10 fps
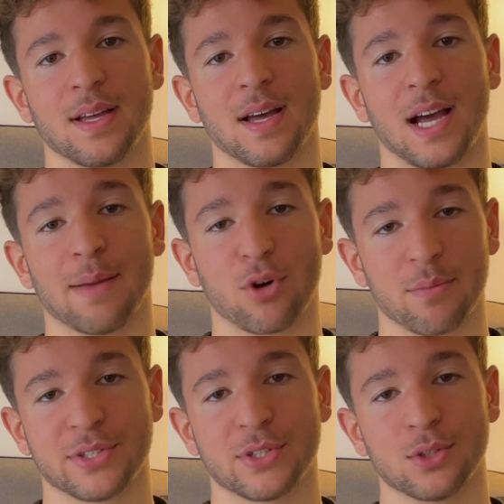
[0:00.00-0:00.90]
I
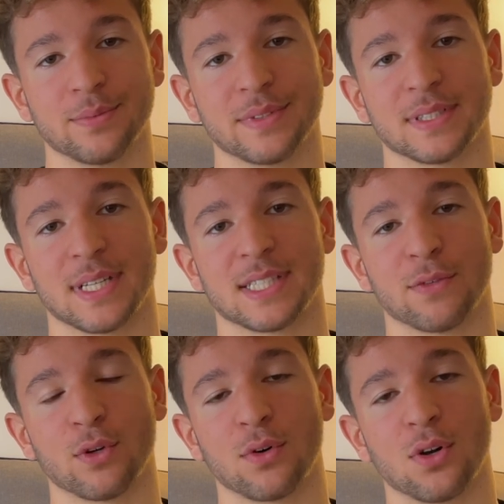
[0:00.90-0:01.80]
promise you that if
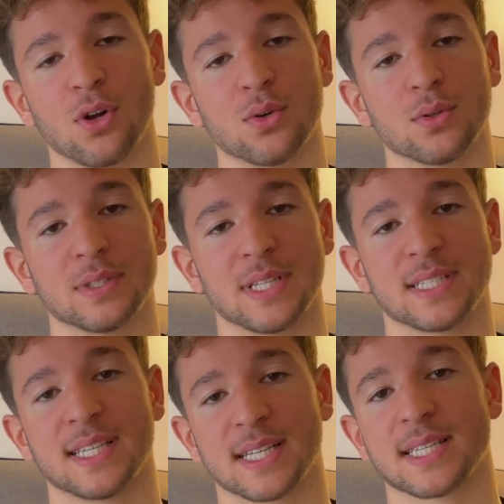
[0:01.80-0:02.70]
you follow
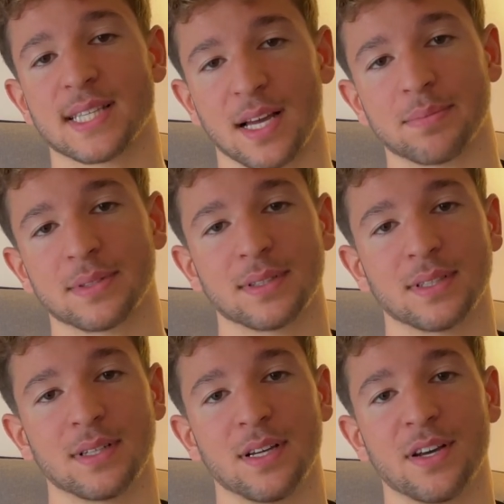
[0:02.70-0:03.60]
this 6th step,
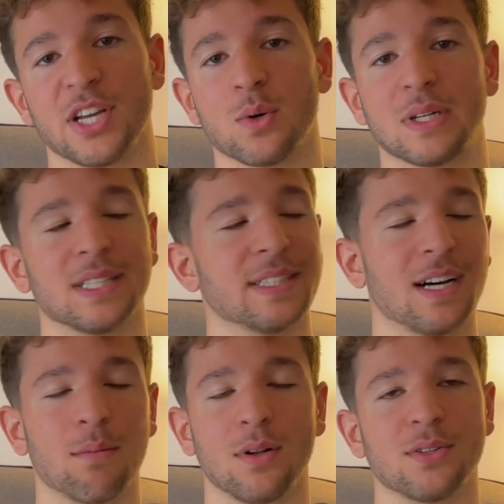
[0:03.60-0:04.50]
you will
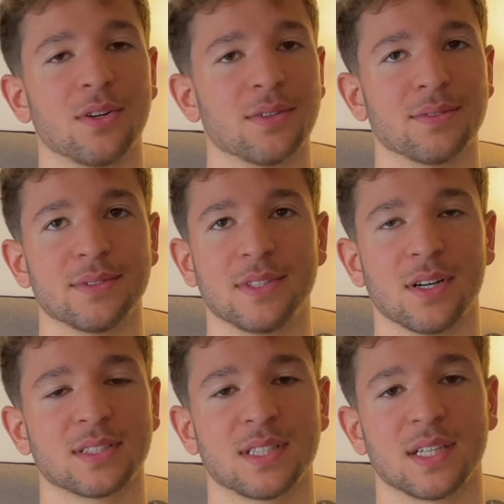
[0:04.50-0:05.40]
double your
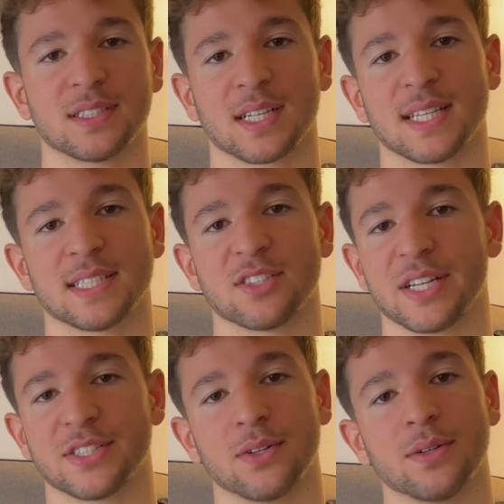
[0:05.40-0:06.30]
Dockstart success
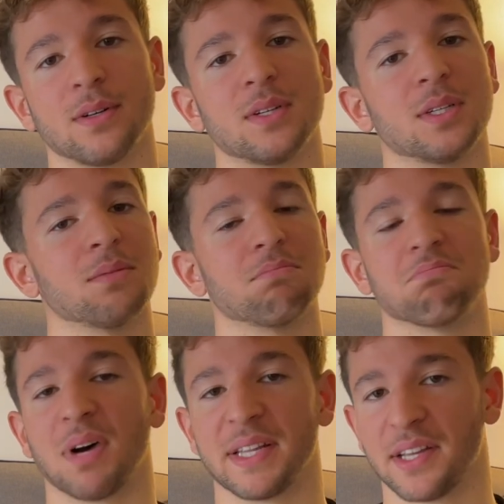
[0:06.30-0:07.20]
ratio
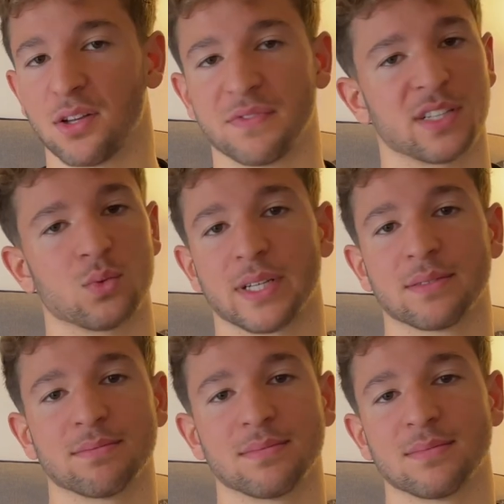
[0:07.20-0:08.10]
by the end of next week.
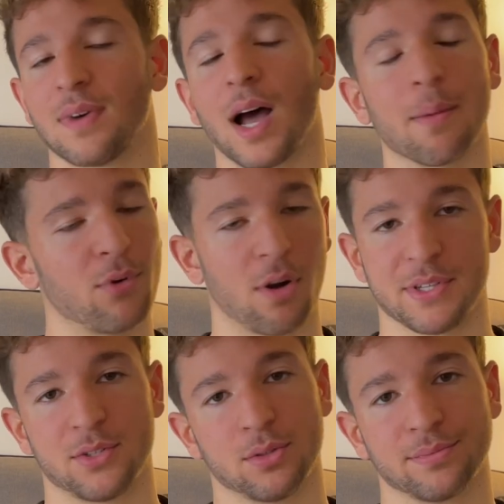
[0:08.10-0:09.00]
I
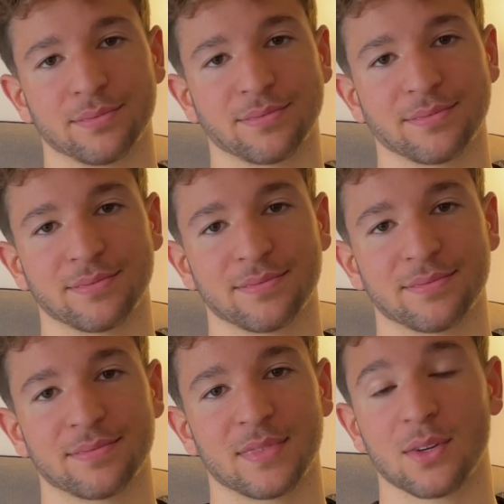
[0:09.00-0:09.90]
promise you.
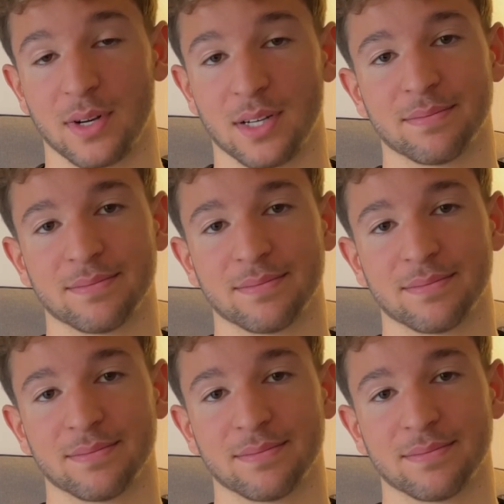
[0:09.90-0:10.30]
Really.